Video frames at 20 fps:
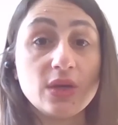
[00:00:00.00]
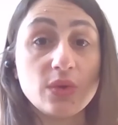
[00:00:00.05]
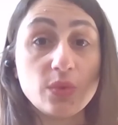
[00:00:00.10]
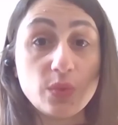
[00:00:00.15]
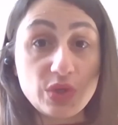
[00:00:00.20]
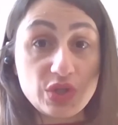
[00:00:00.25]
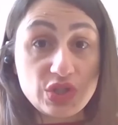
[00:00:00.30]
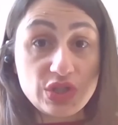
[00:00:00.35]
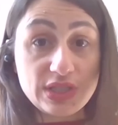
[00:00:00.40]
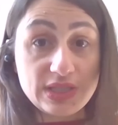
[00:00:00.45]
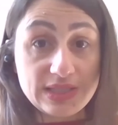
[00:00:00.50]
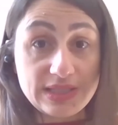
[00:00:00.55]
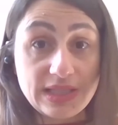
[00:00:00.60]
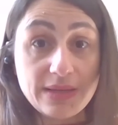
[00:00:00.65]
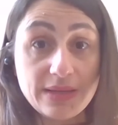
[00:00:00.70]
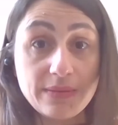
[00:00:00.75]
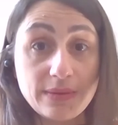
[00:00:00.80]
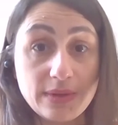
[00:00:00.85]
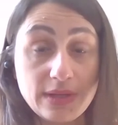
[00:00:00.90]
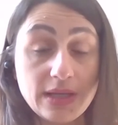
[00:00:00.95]
which is
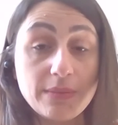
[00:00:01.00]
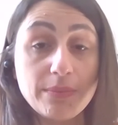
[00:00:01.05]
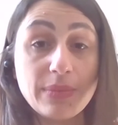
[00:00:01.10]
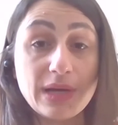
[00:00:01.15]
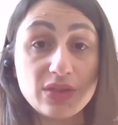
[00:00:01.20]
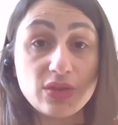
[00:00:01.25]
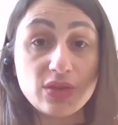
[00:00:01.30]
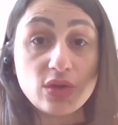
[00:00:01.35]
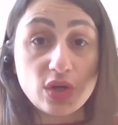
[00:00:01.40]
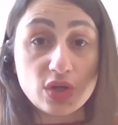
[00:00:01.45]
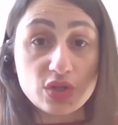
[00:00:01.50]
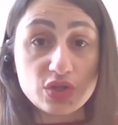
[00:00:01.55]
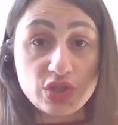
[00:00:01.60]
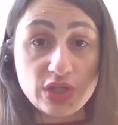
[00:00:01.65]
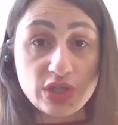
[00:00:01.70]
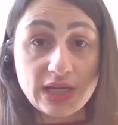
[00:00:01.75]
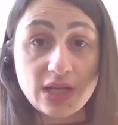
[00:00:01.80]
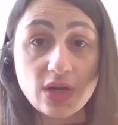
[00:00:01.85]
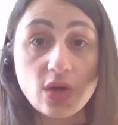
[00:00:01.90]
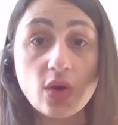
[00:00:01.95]
the
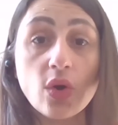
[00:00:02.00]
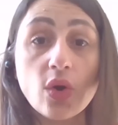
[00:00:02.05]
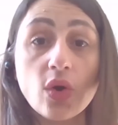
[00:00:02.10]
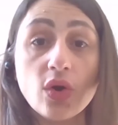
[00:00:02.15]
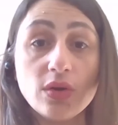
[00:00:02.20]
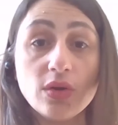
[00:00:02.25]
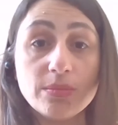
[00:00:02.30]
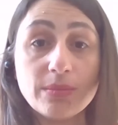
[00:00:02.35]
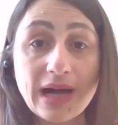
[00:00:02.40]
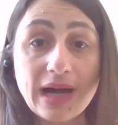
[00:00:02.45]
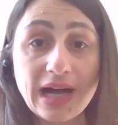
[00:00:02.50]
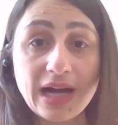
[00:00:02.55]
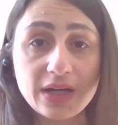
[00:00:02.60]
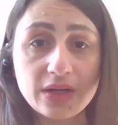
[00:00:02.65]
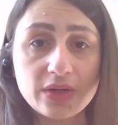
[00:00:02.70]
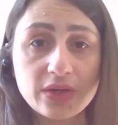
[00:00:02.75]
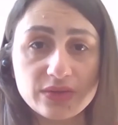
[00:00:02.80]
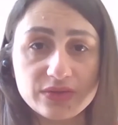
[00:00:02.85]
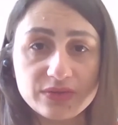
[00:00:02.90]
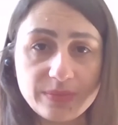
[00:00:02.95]
pathological
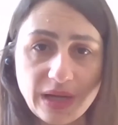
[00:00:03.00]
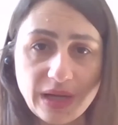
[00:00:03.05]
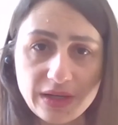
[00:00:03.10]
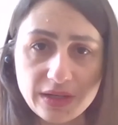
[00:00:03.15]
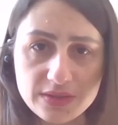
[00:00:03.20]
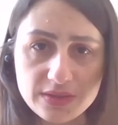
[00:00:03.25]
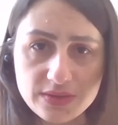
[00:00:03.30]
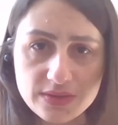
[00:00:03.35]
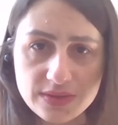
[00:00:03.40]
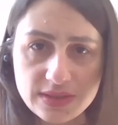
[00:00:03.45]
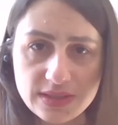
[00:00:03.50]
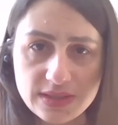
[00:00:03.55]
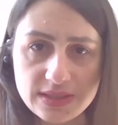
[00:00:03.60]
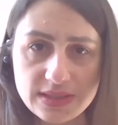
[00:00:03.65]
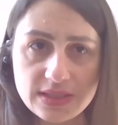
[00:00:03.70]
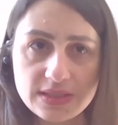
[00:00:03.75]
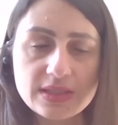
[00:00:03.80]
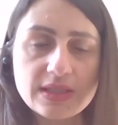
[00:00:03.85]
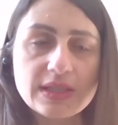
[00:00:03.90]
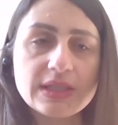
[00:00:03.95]
hallmark of Parkinson's
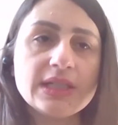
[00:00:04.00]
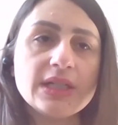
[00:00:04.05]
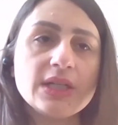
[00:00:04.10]
disease.